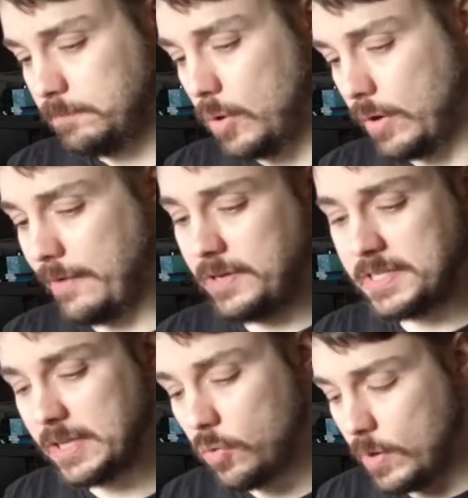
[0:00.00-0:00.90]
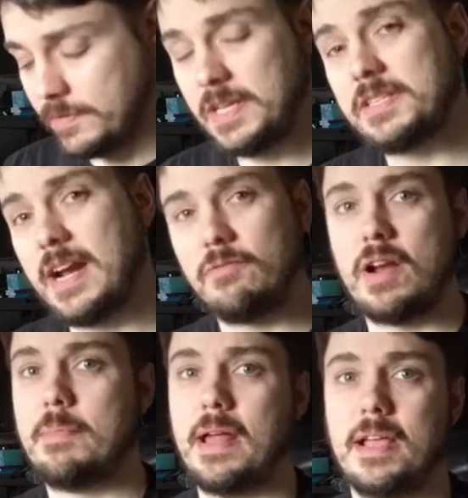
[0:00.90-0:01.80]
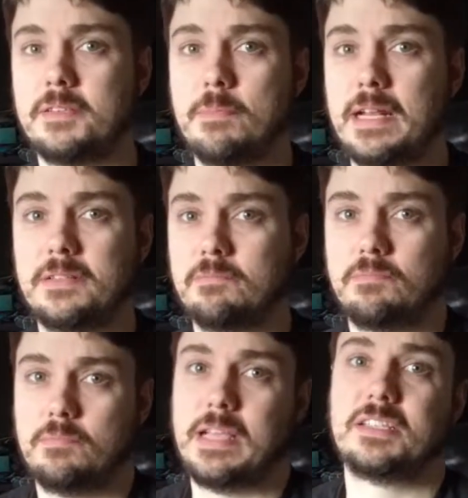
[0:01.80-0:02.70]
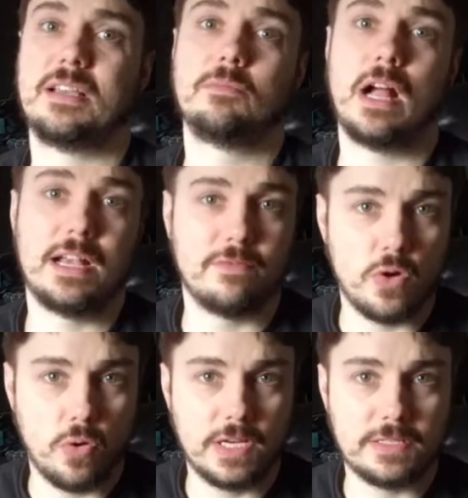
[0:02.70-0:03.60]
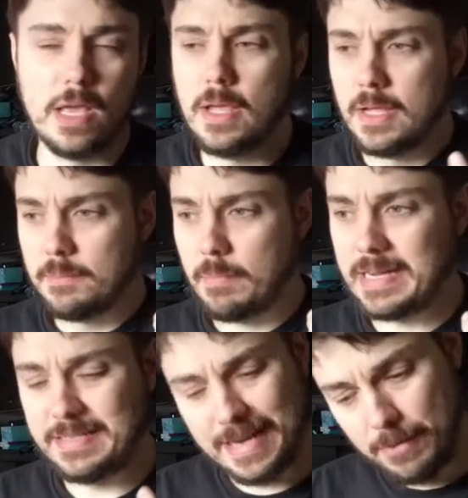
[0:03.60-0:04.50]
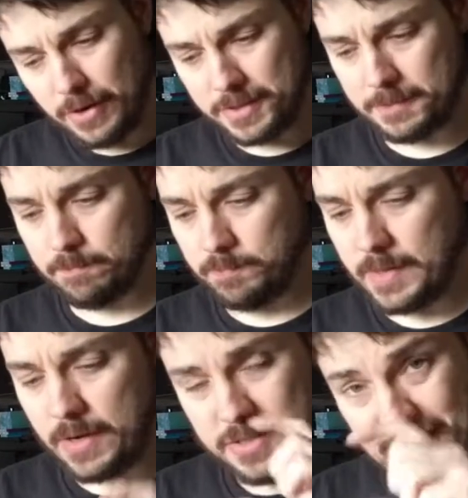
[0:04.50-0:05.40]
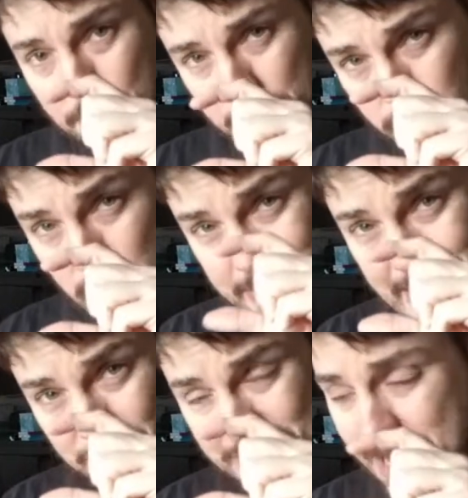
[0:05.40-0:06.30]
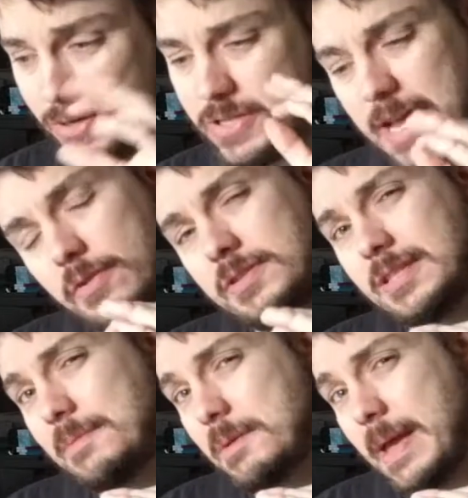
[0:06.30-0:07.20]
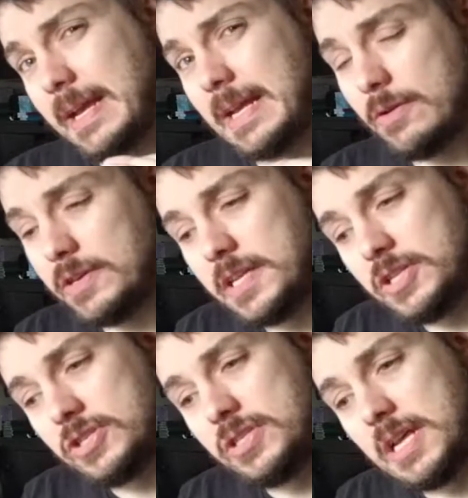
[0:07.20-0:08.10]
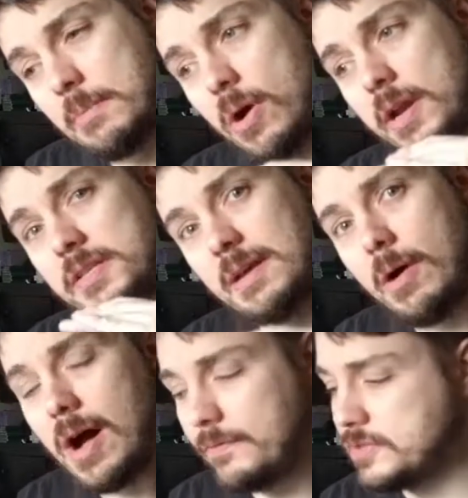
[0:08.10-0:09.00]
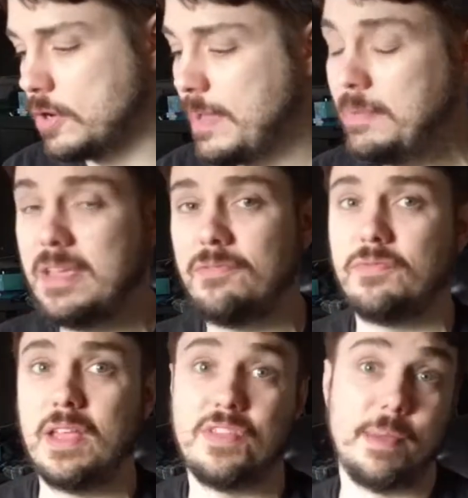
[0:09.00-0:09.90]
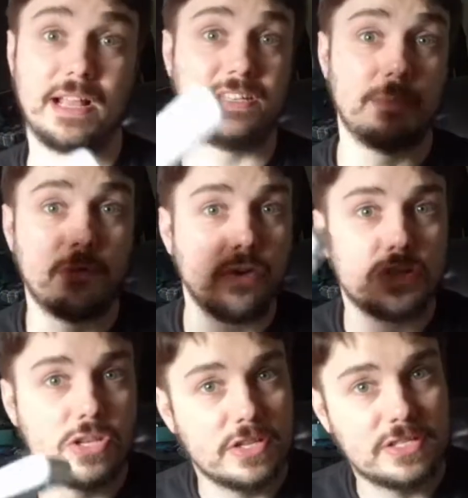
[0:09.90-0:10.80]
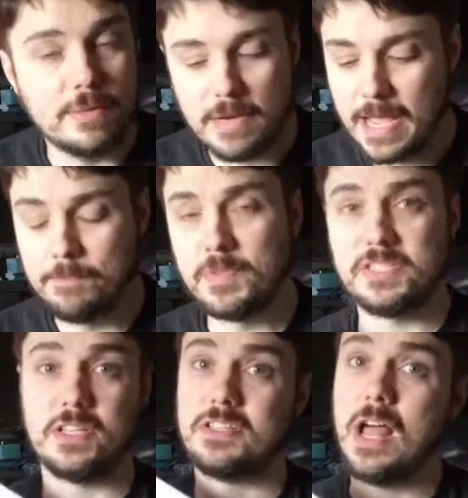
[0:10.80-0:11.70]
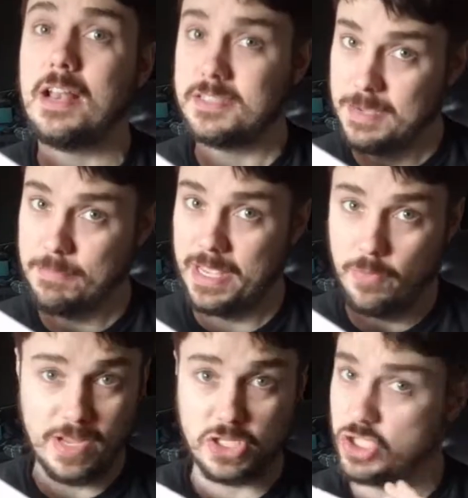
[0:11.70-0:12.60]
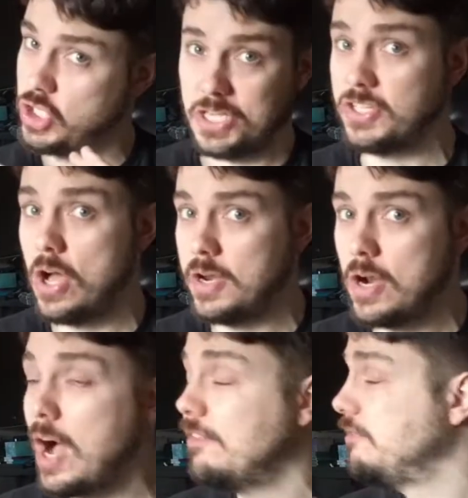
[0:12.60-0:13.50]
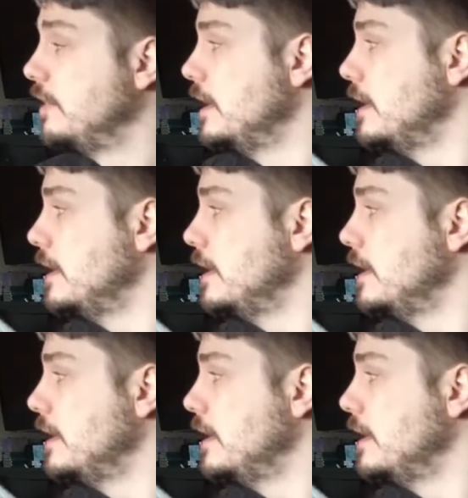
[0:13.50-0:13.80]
or every single one of these that I've read about has makes some kind of noise. My dimmers that are separate plugs downstairs, they don't seem to make any noise. They just dim on and dim off. So maybe if they make a dimmer version of this someday, this does not dim, by the way. It's just on and off.